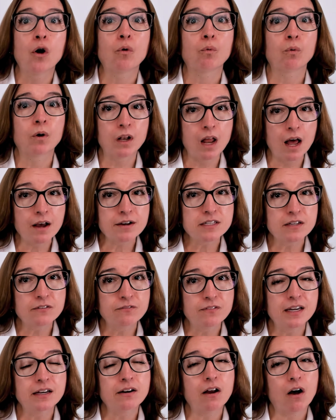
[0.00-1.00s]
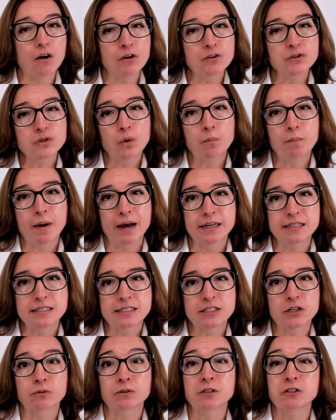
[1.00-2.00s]
Raloxifene also binds
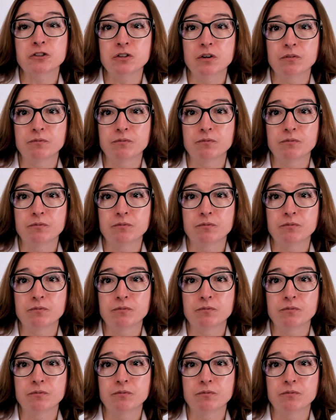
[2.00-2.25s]
to, re-